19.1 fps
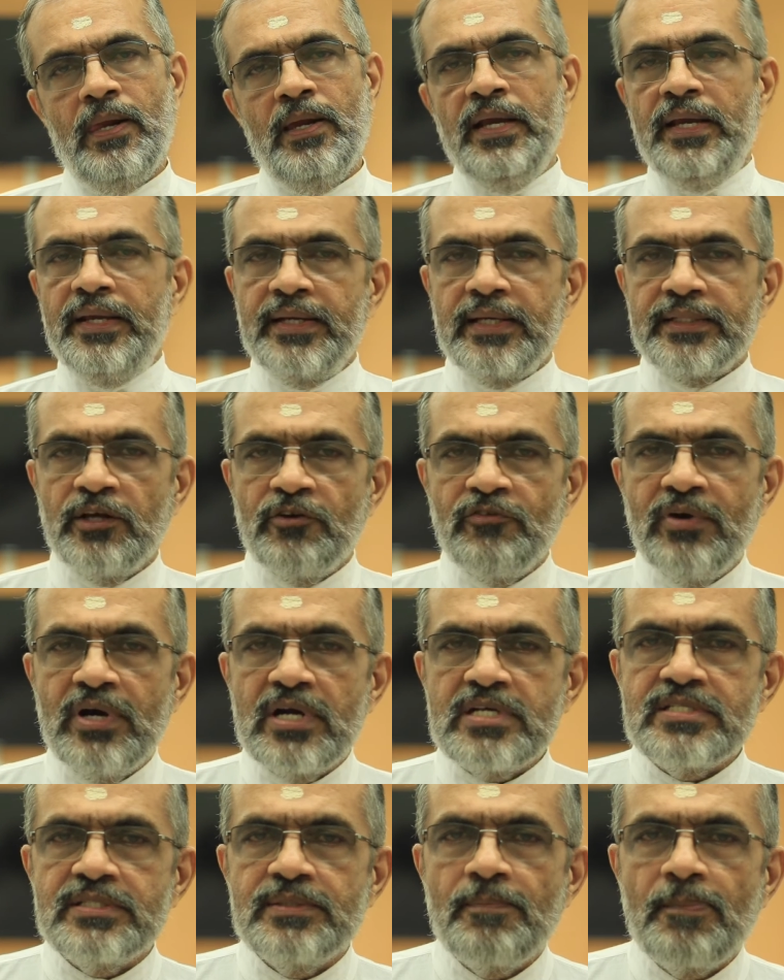In other
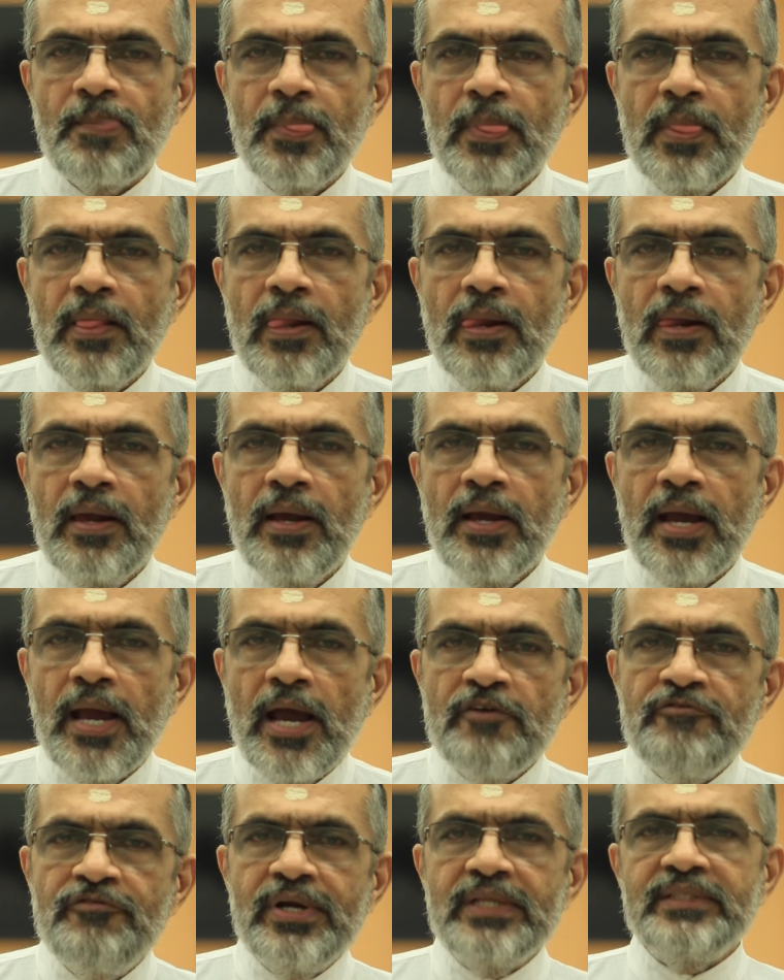words,
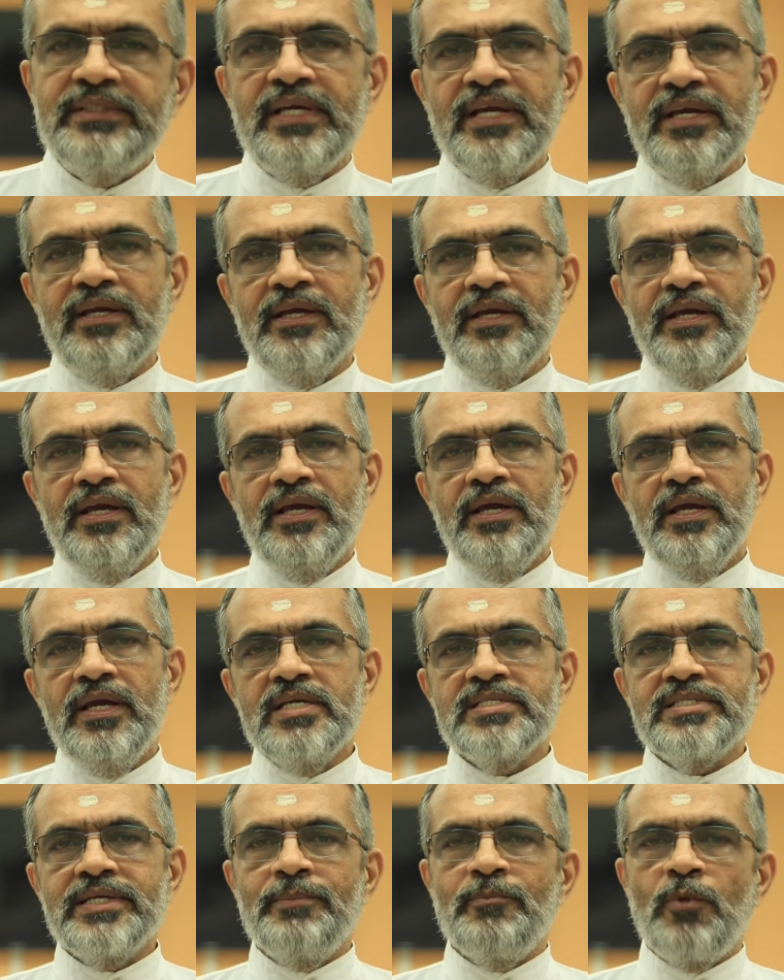everything
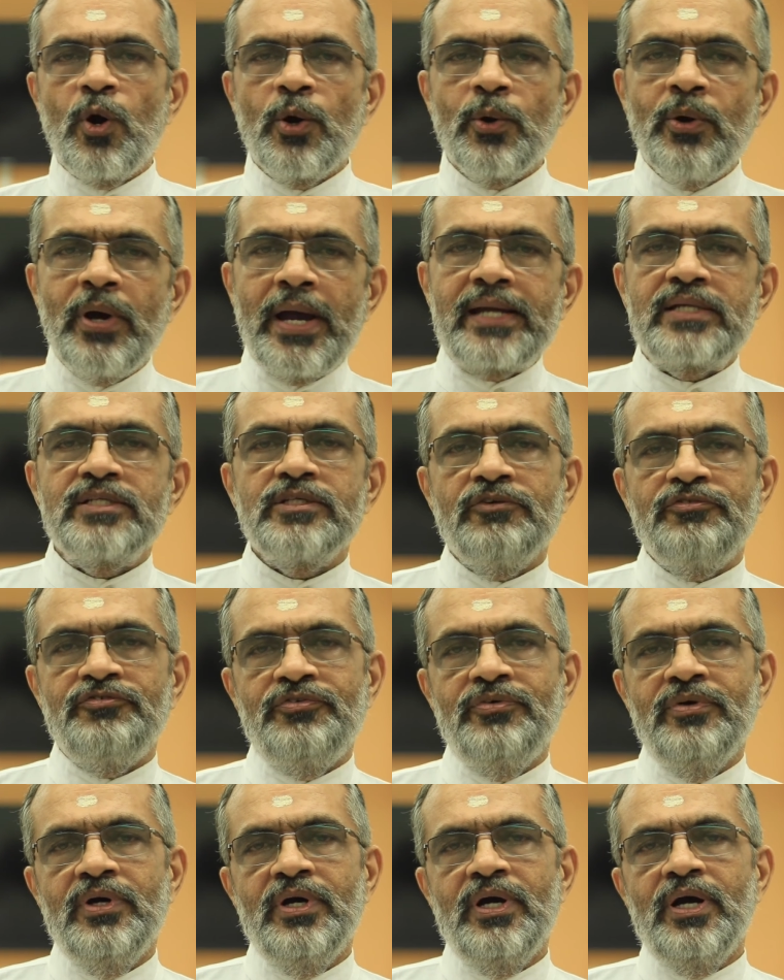is a mono act of
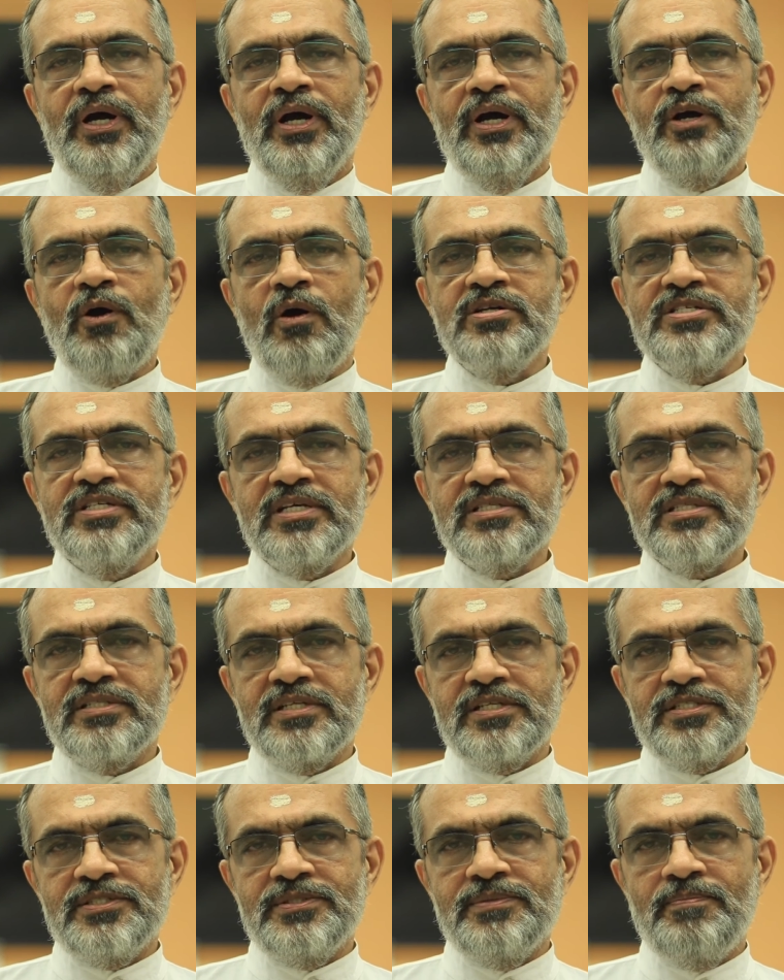
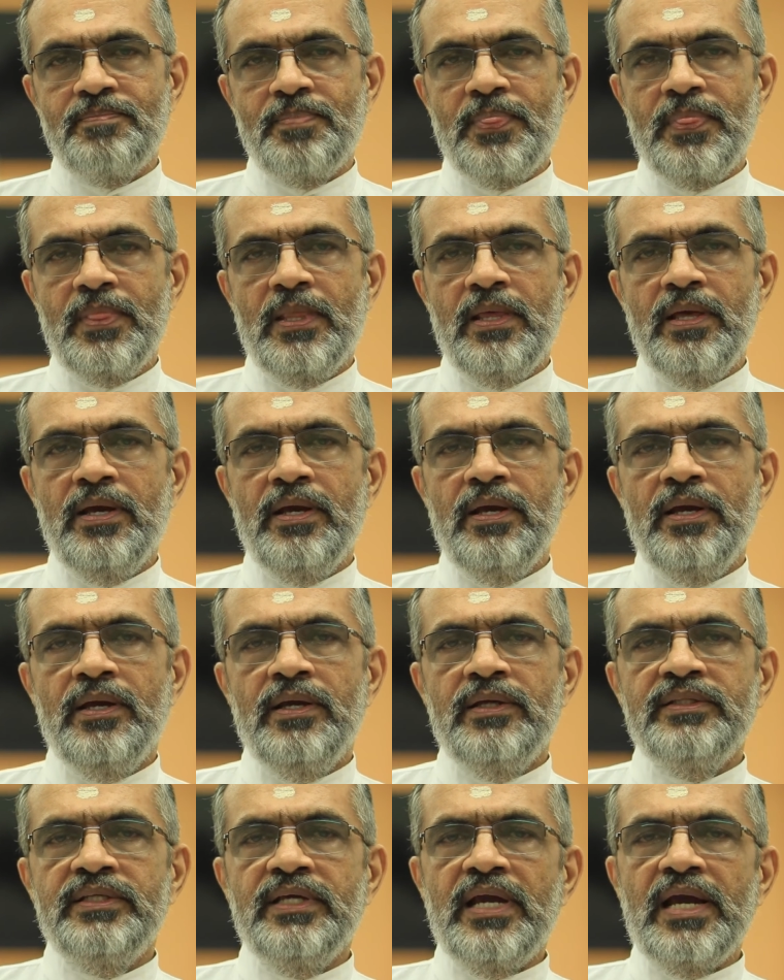consciousness.
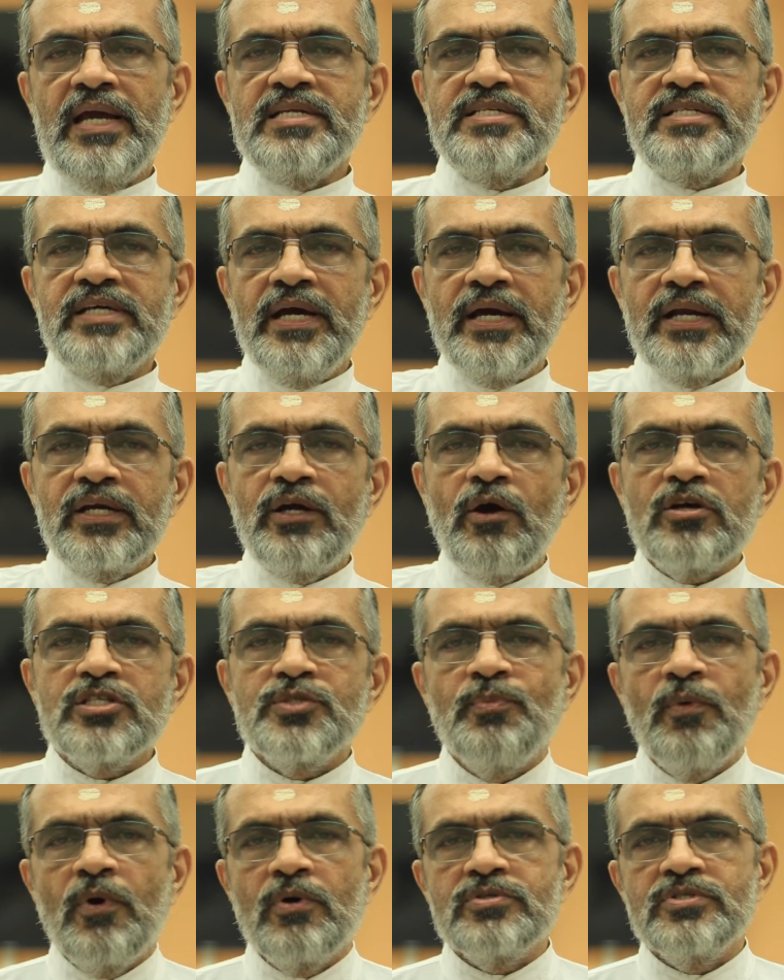The entire
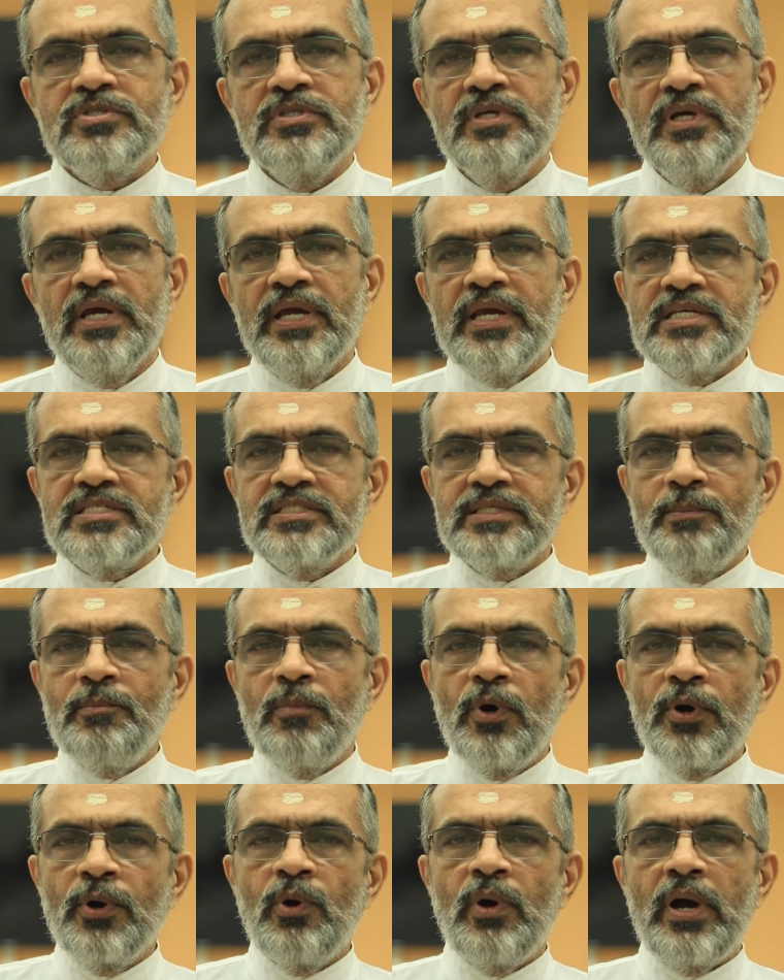cosmos is the
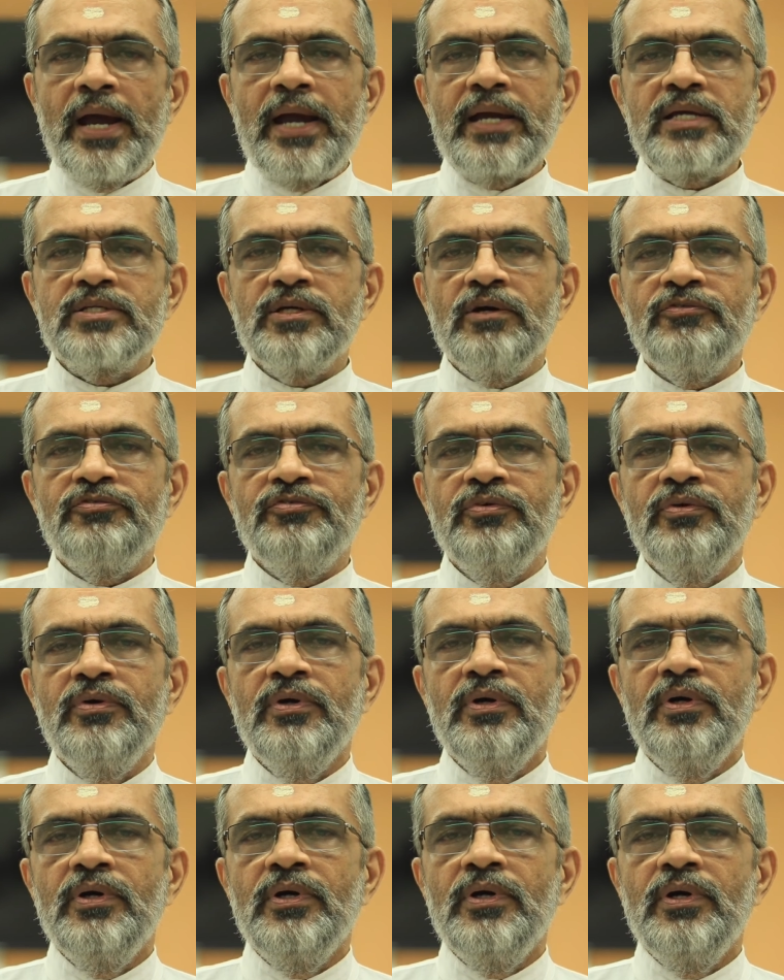mono act of
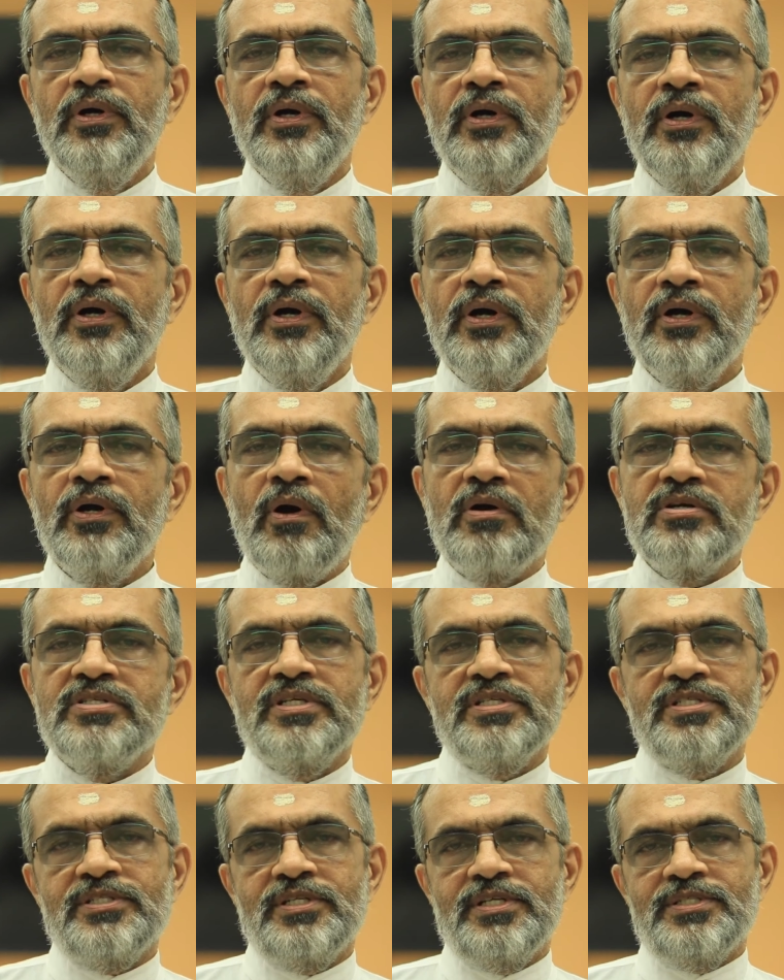
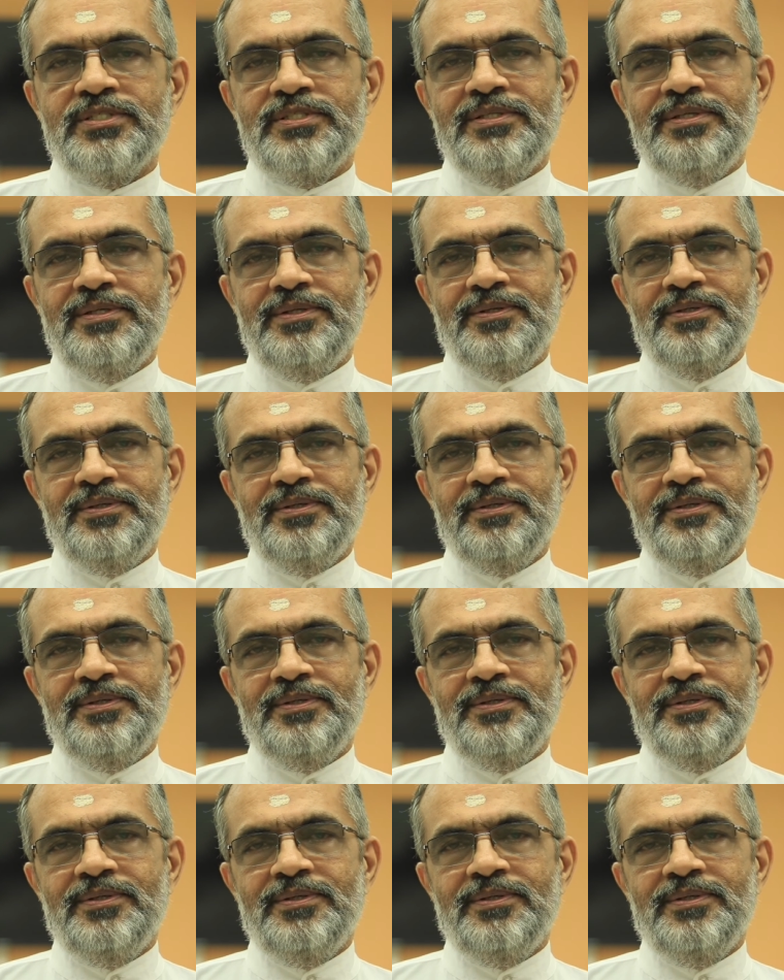consciousness.